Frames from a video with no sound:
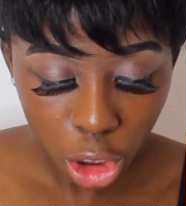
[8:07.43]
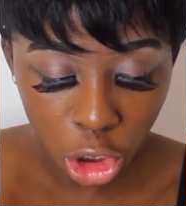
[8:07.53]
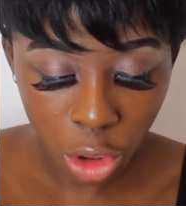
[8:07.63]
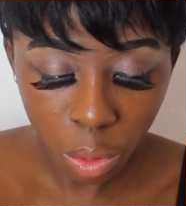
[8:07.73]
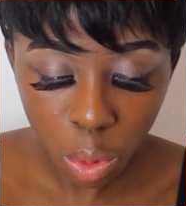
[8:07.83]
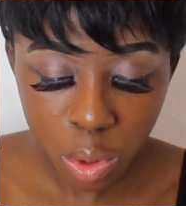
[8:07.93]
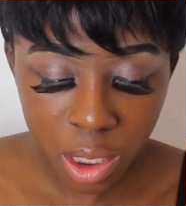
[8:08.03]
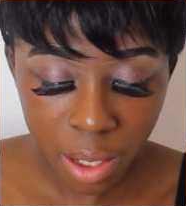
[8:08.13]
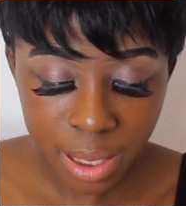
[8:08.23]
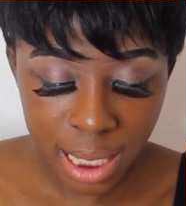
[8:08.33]
You
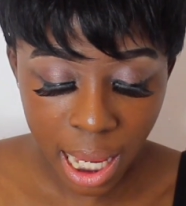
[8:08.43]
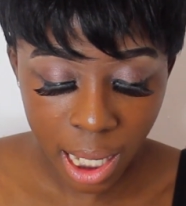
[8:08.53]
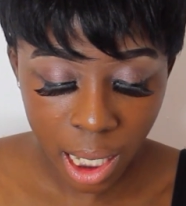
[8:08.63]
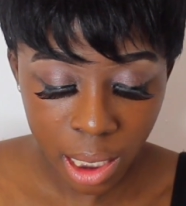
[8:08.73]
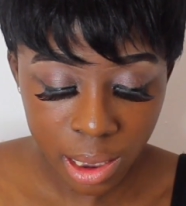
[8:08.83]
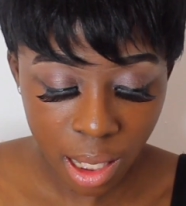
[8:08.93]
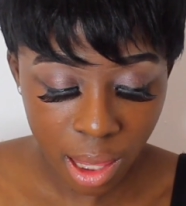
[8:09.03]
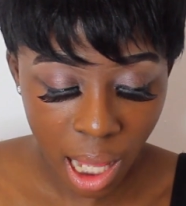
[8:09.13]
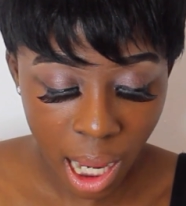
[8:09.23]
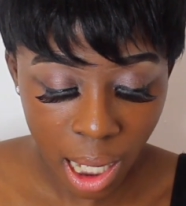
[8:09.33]
also said
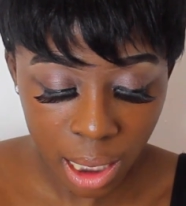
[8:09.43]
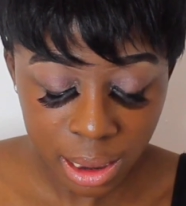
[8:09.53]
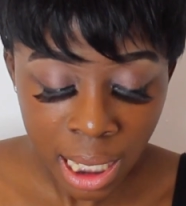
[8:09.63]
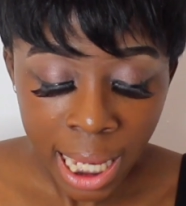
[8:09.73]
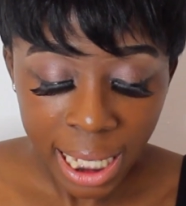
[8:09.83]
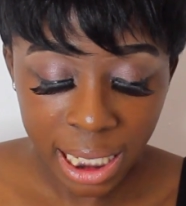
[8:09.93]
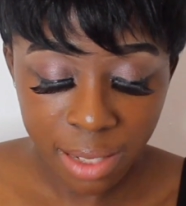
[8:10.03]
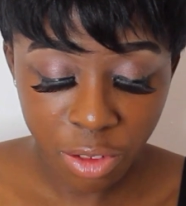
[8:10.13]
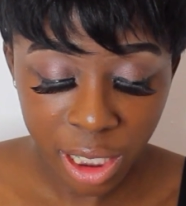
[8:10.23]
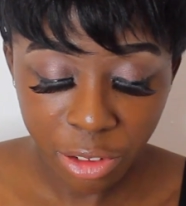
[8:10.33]
that, you know,
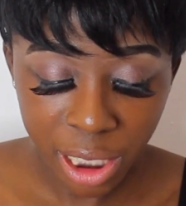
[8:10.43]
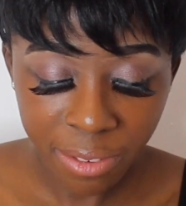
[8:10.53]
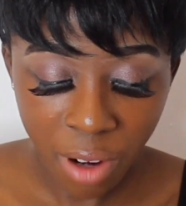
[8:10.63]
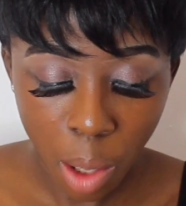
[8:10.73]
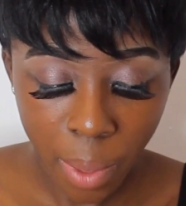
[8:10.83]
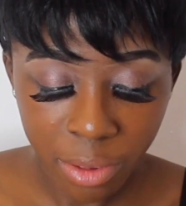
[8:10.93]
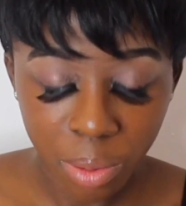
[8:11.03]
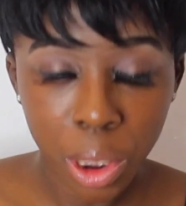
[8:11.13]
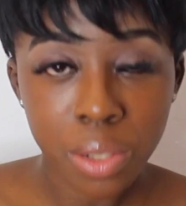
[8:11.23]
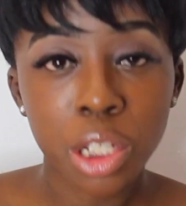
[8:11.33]
it's really, really far away
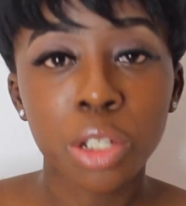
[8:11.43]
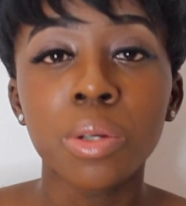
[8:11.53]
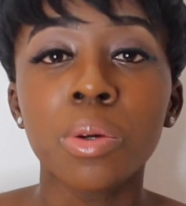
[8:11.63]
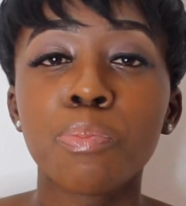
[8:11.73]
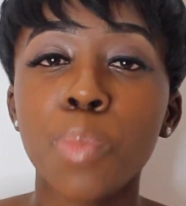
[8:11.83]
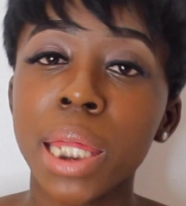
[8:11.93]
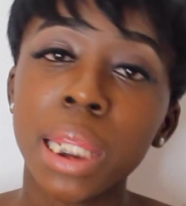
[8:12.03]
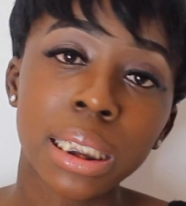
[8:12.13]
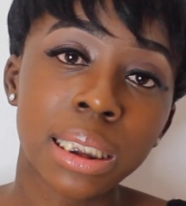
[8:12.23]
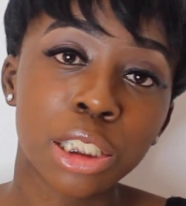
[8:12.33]
from you. So you made
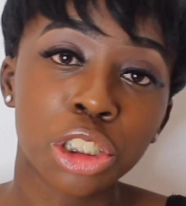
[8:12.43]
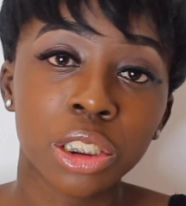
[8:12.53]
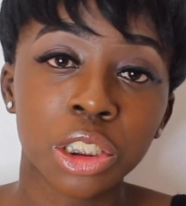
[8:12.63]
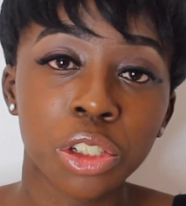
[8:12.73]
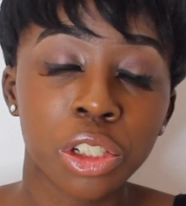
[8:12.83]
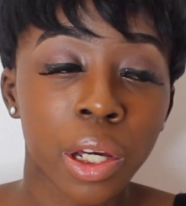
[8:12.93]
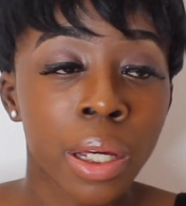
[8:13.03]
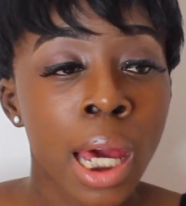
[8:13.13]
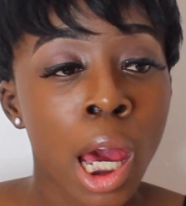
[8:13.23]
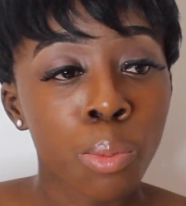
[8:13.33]
that decision to, you know,
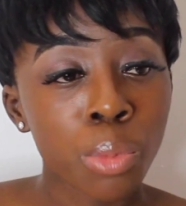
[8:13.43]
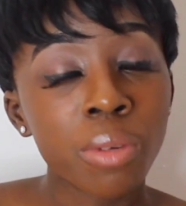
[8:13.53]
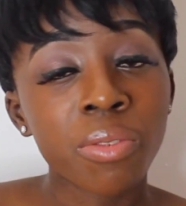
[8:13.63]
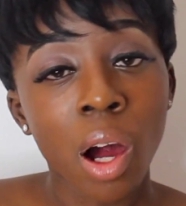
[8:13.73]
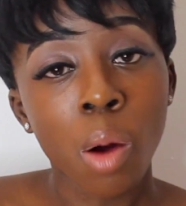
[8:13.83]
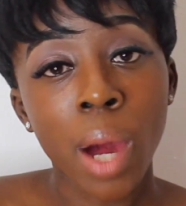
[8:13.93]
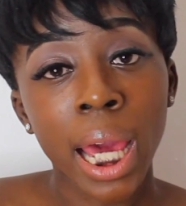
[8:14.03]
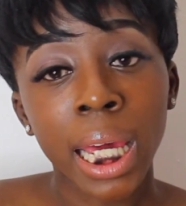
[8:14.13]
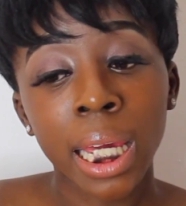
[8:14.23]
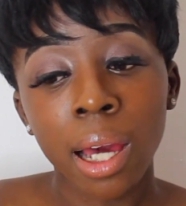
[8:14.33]
move far
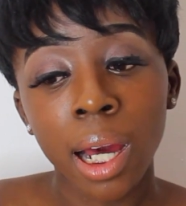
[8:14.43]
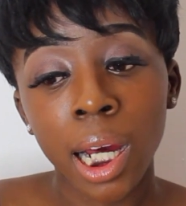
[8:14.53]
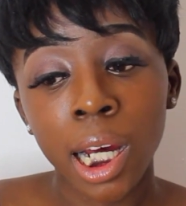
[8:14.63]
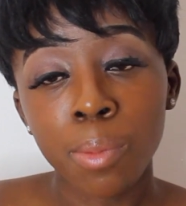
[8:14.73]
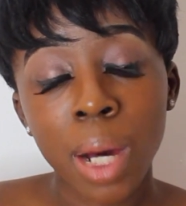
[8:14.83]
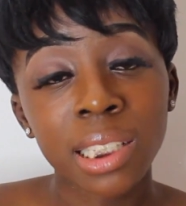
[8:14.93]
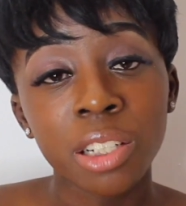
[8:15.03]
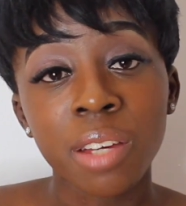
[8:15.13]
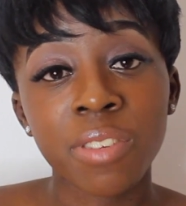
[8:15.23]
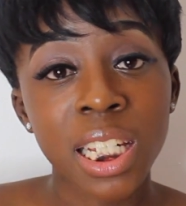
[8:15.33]
away. I don't
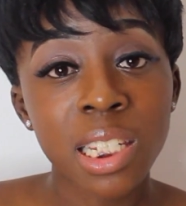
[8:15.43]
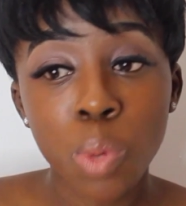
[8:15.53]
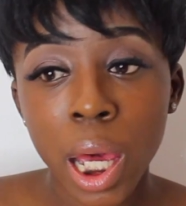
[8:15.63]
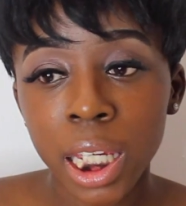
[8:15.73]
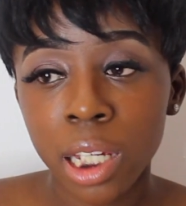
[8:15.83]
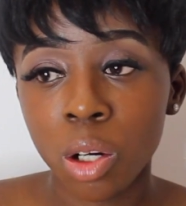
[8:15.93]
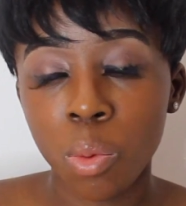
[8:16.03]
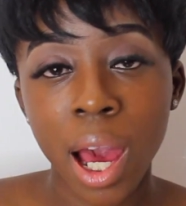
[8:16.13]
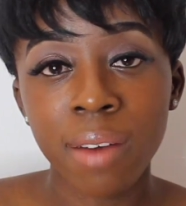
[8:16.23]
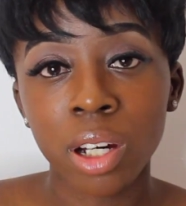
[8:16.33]
know if he's working or
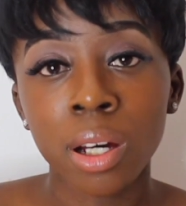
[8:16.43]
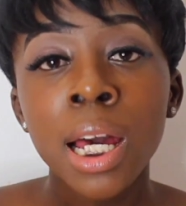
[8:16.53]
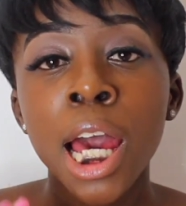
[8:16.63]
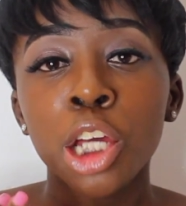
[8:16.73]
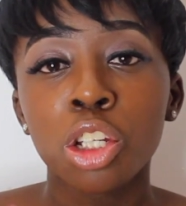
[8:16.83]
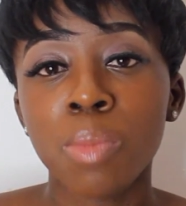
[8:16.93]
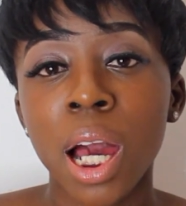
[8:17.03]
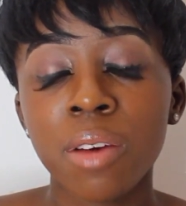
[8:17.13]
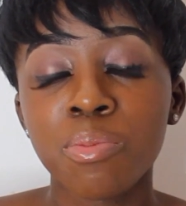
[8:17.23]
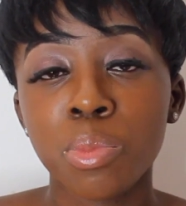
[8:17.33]
whatever. You might
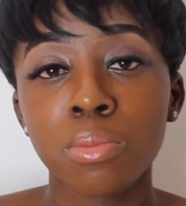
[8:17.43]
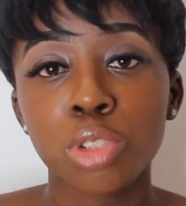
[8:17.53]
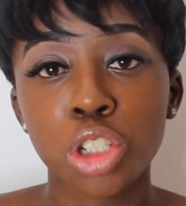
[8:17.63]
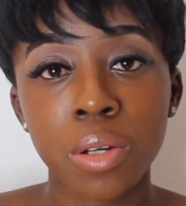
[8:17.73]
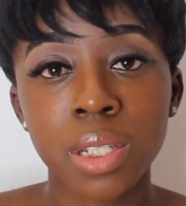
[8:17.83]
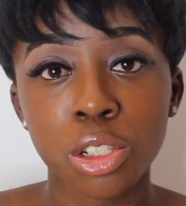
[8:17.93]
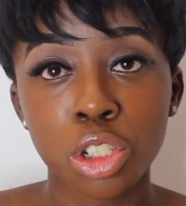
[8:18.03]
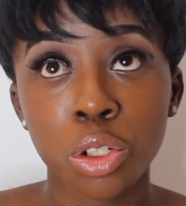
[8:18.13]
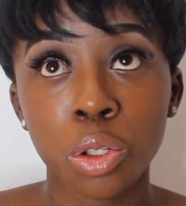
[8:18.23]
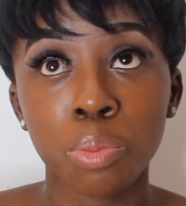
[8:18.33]
have chosen
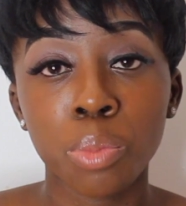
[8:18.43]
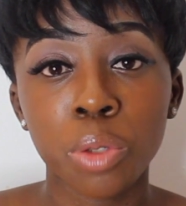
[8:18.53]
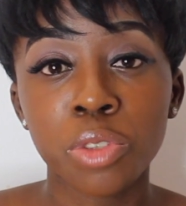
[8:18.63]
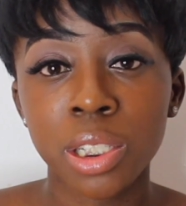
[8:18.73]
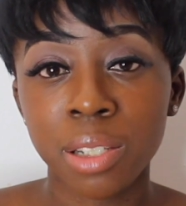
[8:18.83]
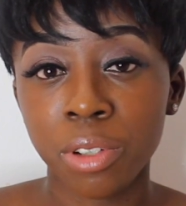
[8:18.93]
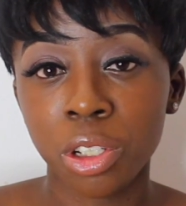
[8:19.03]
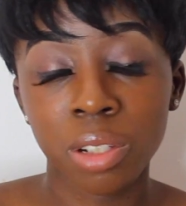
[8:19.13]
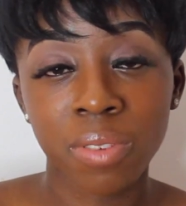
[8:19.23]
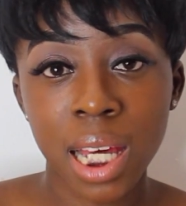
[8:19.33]
to move to a different
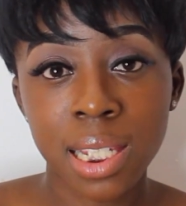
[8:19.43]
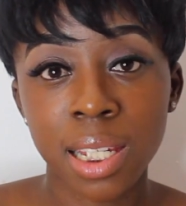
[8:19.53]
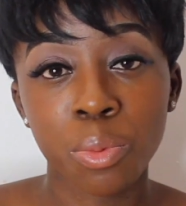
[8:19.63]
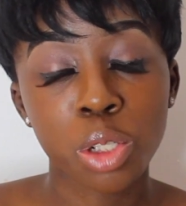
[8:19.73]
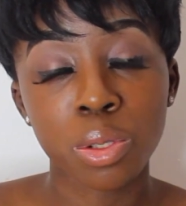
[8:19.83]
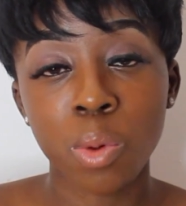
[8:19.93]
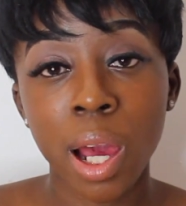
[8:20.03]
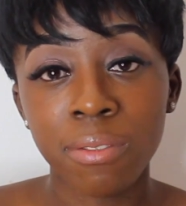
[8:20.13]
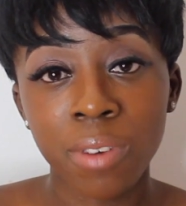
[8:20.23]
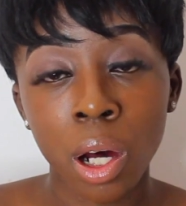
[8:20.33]
university, which was
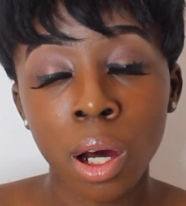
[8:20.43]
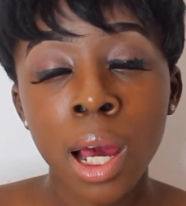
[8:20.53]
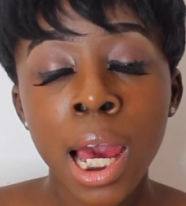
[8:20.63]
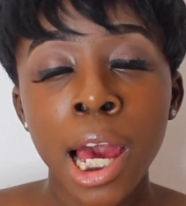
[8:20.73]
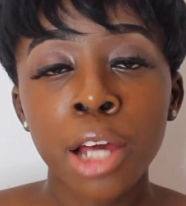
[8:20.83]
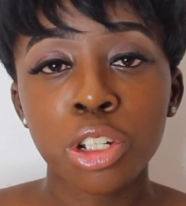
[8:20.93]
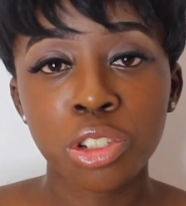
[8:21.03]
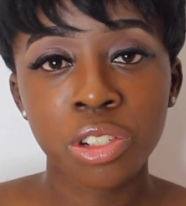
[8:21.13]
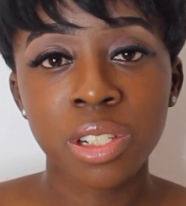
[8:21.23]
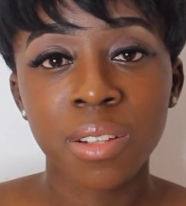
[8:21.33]
quite far,
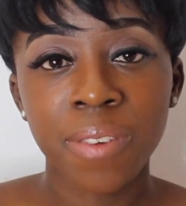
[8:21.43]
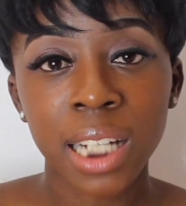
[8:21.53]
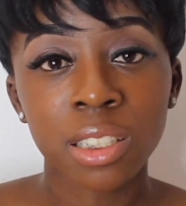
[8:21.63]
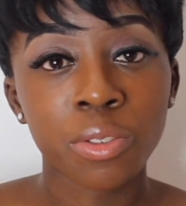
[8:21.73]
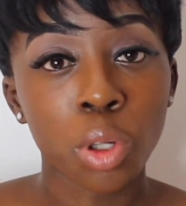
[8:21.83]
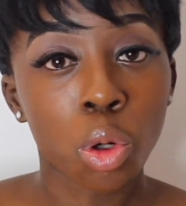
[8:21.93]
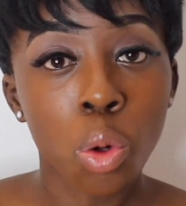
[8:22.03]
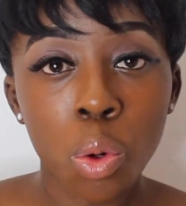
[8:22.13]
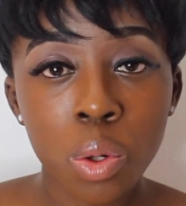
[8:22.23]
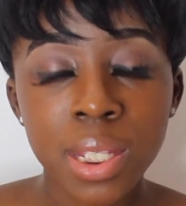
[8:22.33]
just due to the fact of your
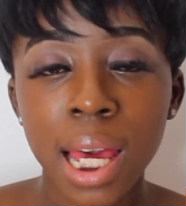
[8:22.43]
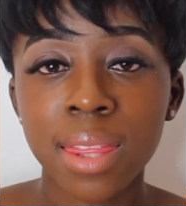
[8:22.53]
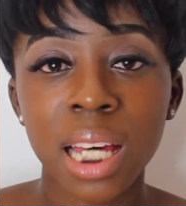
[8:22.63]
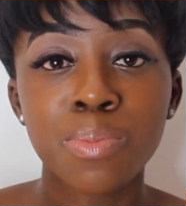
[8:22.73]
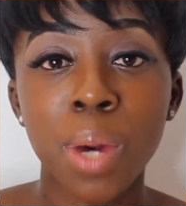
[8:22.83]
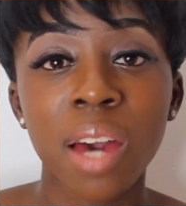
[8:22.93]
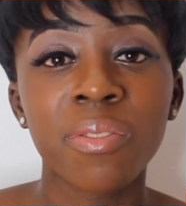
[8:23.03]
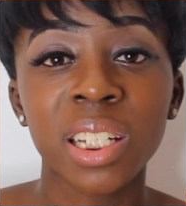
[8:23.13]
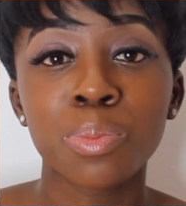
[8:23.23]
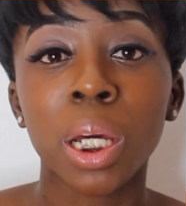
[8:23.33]
course. And that's
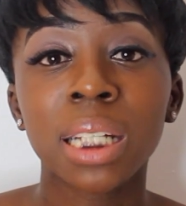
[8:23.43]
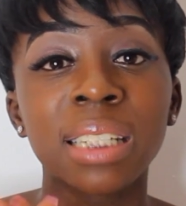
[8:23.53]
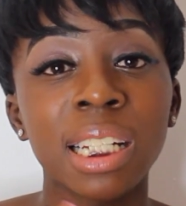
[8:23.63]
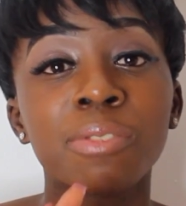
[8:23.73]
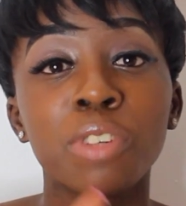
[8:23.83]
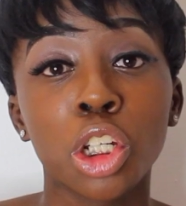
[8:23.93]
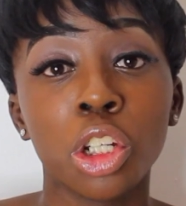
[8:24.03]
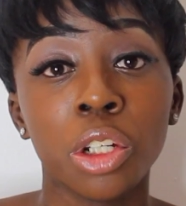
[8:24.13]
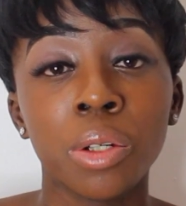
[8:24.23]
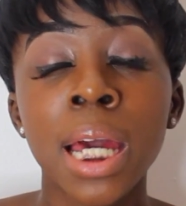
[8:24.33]
perfect, because that's for
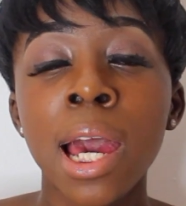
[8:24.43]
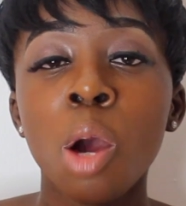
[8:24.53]
you.